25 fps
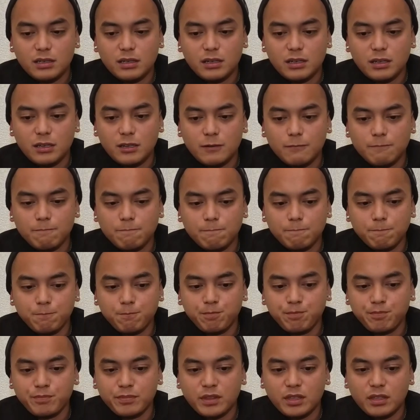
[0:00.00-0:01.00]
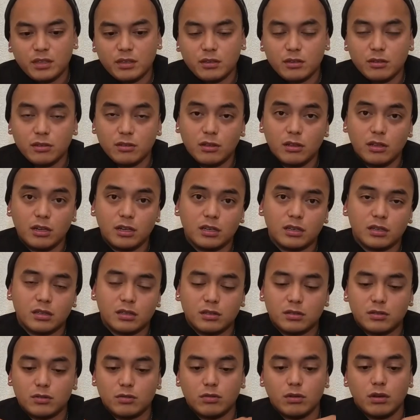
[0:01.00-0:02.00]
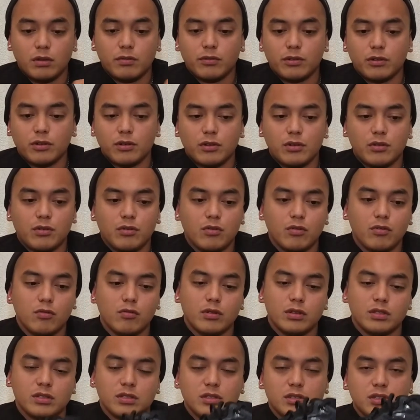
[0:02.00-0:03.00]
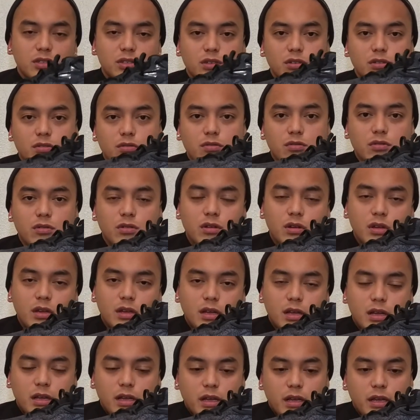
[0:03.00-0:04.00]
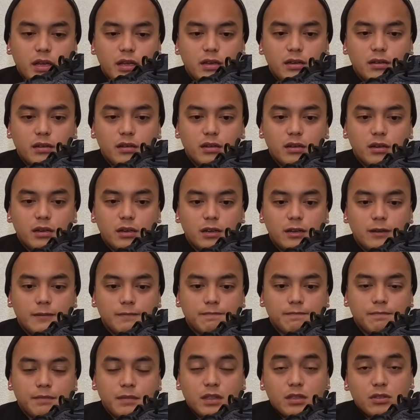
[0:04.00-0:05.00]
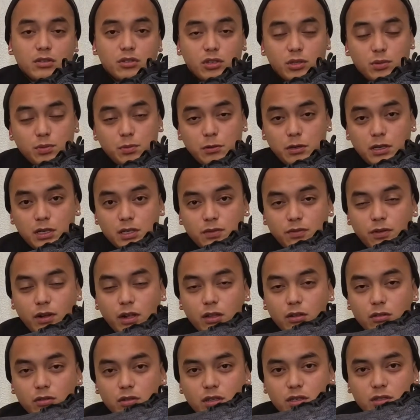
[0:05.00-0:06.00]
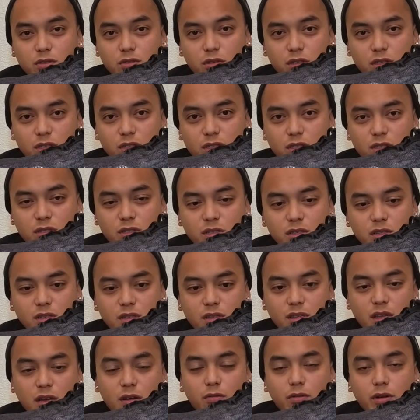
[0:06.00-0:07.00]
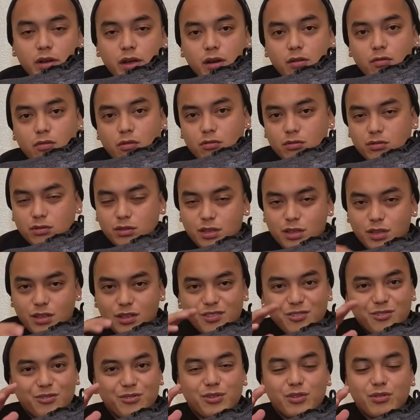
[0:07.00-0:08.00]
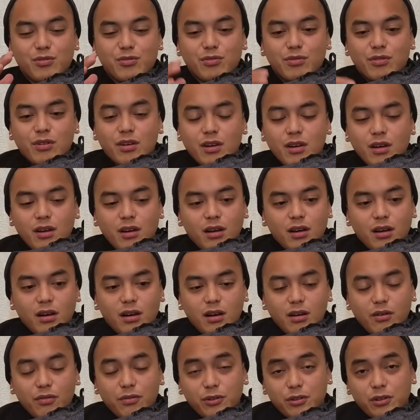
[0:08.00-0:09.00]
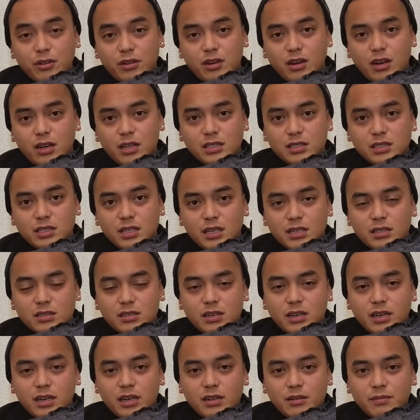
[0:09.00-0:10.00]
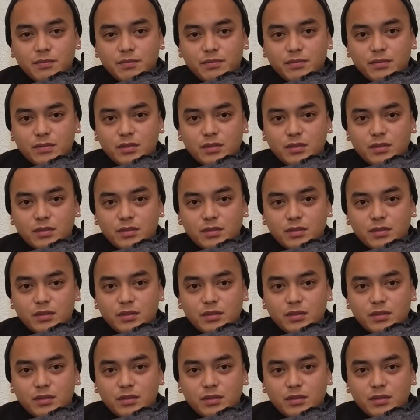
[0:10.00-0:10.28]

Um, good luck to whoever who wins the shoe. And uh, just please follow the instructions. That way I won't DQ you uh, for the contest, alright?